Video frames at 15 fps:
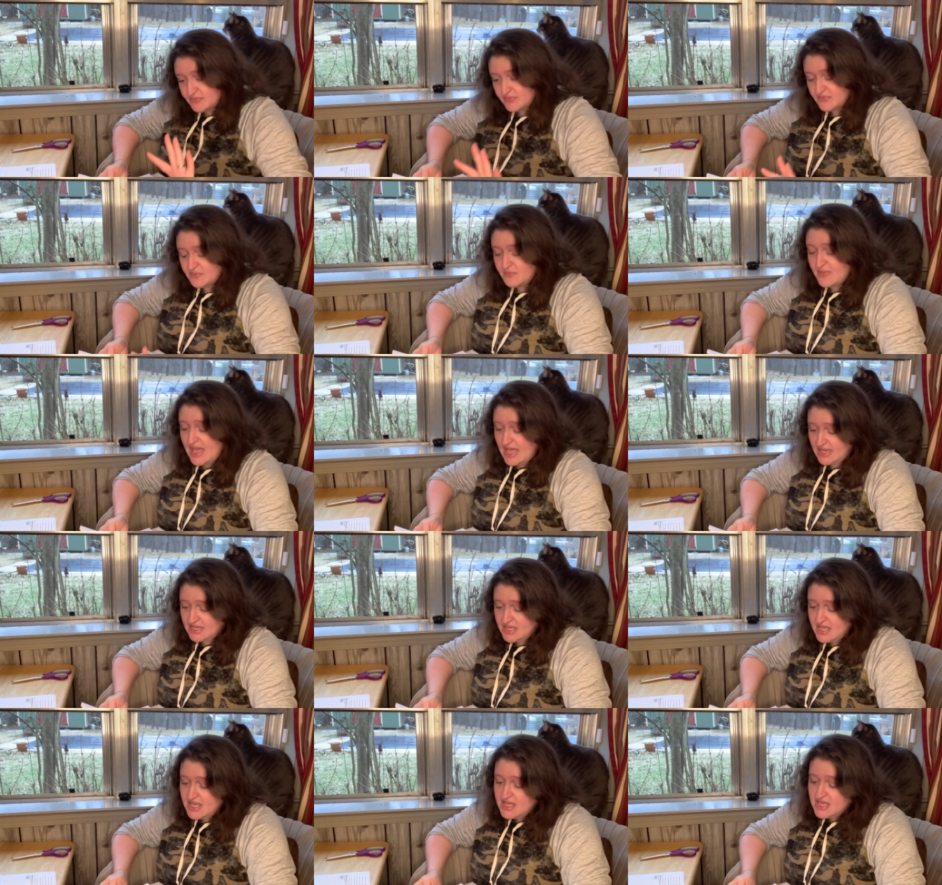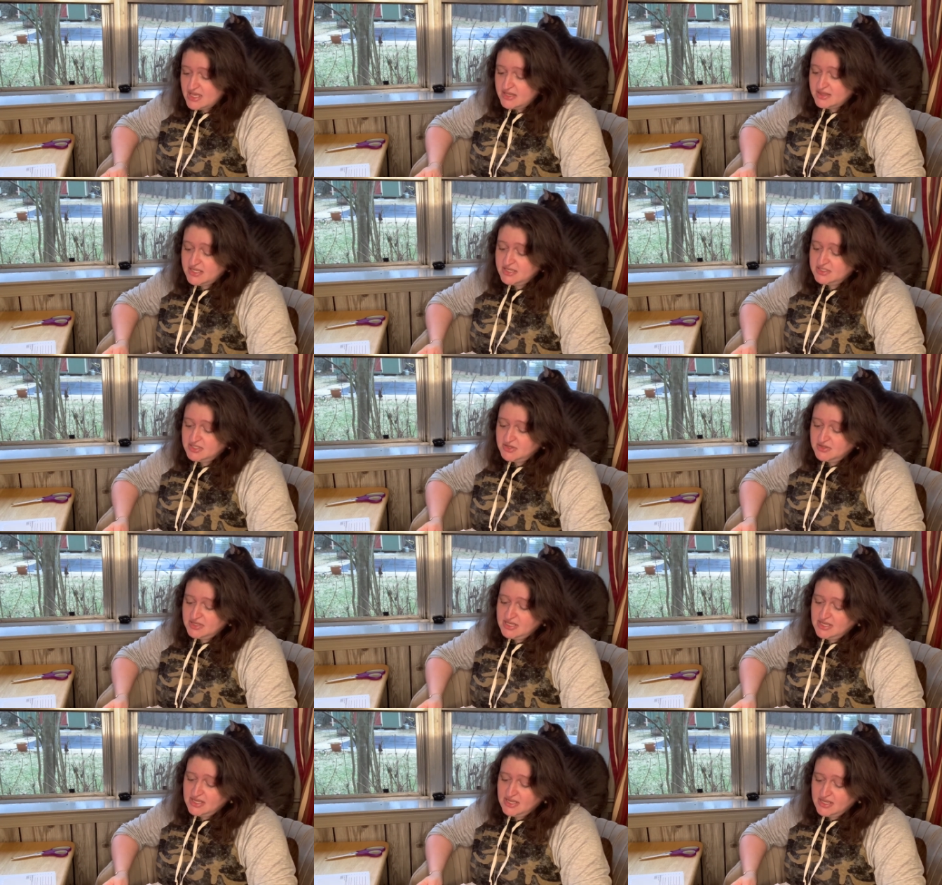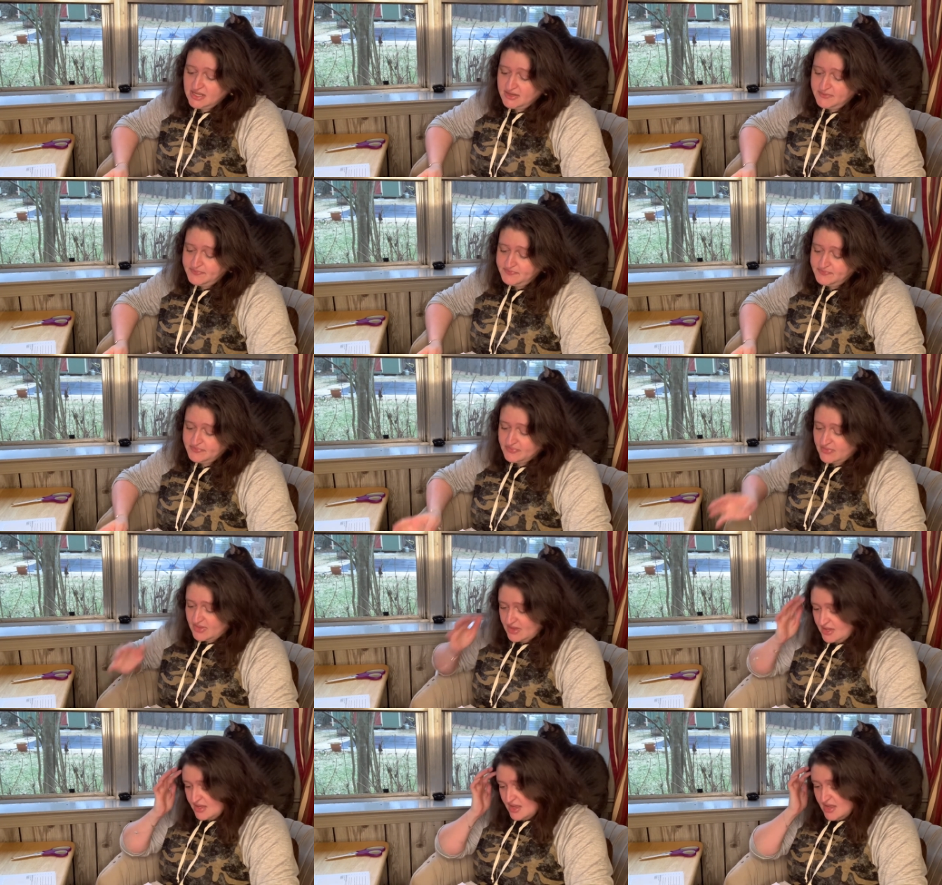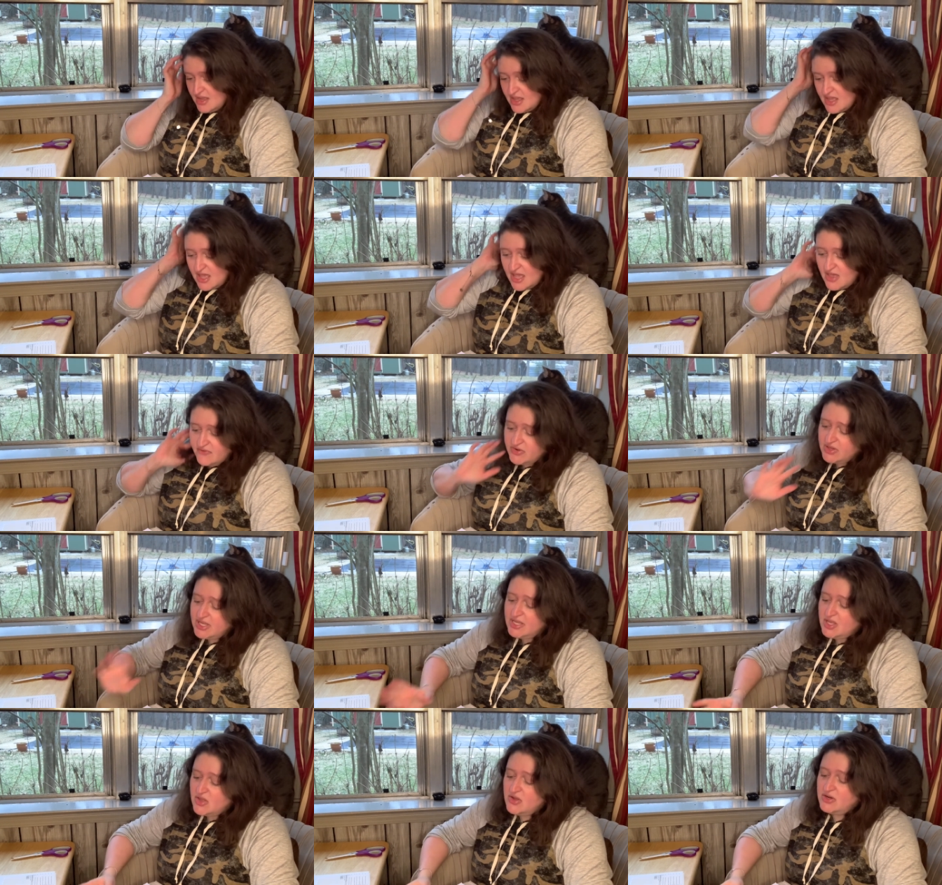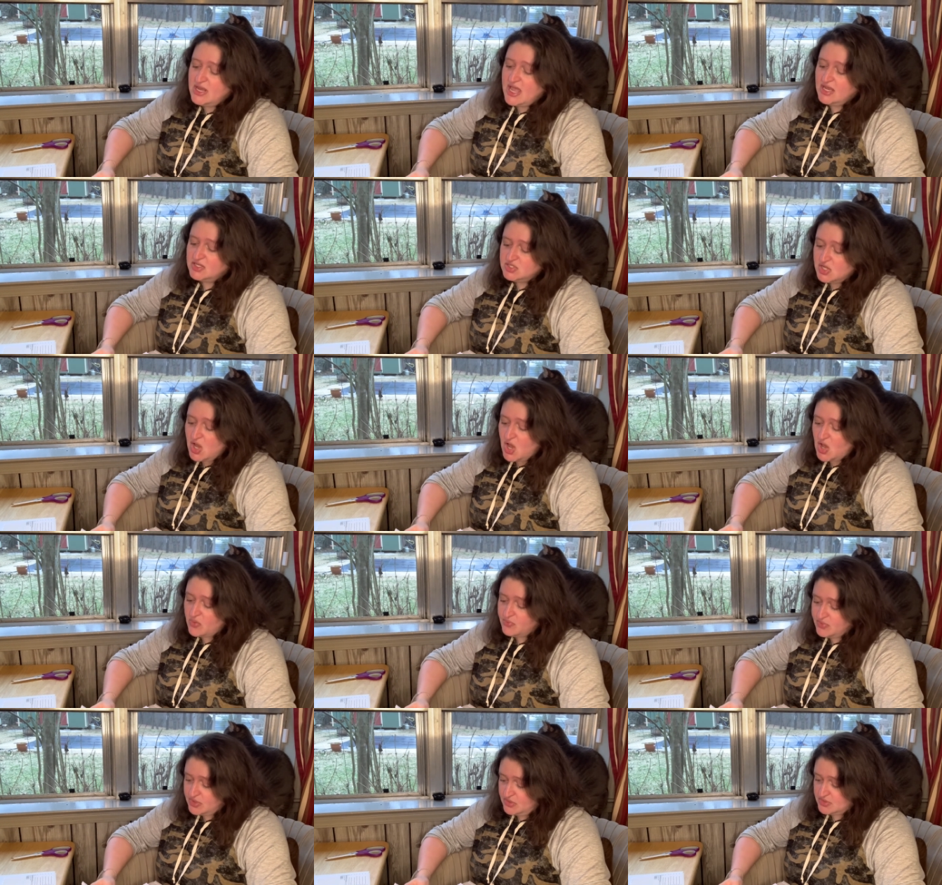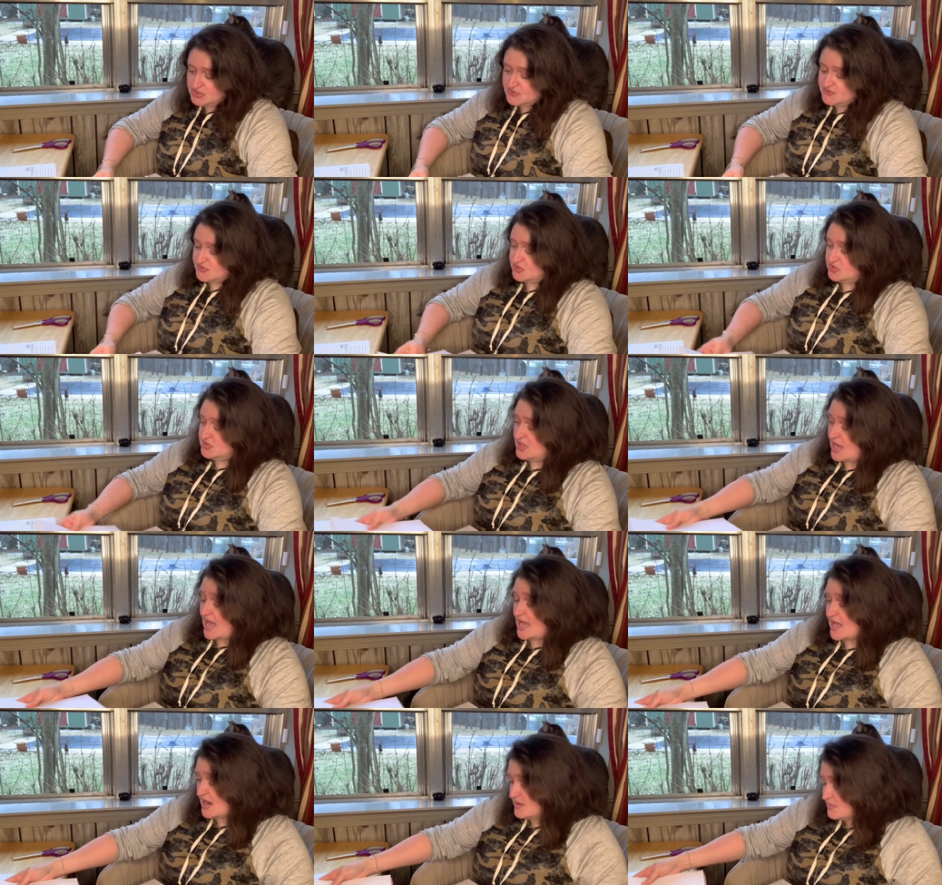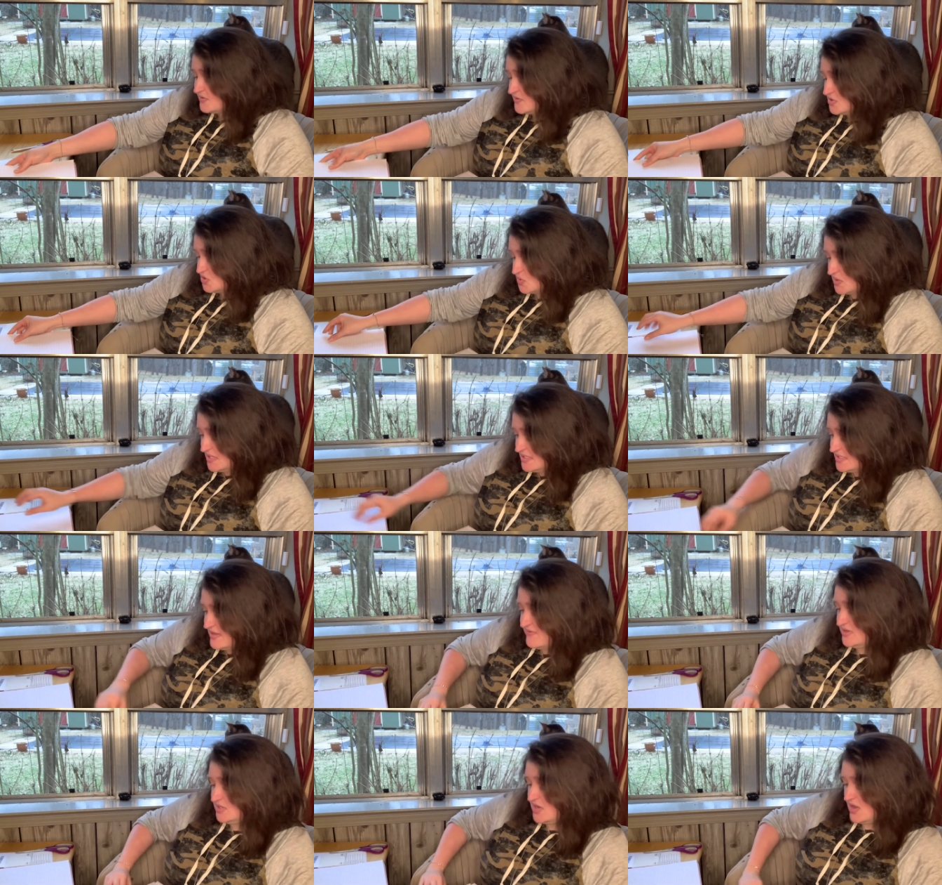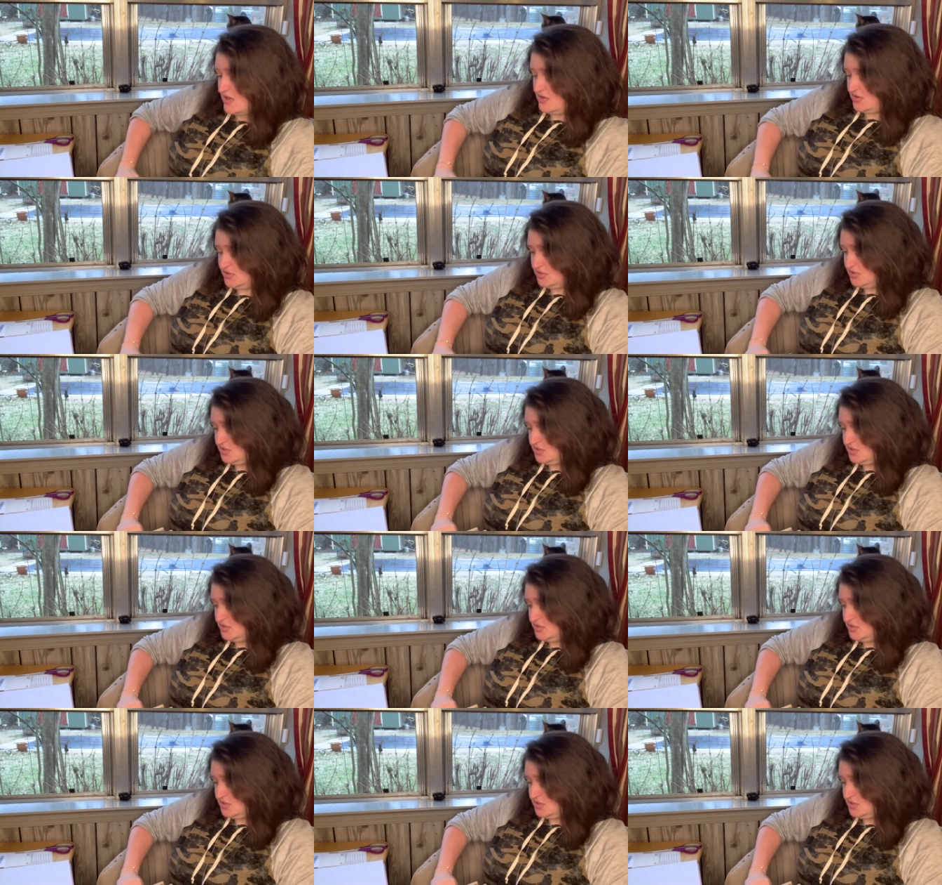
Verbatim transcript: bag. These are the Everly Cognac Tall Boots. For, I got them for $27.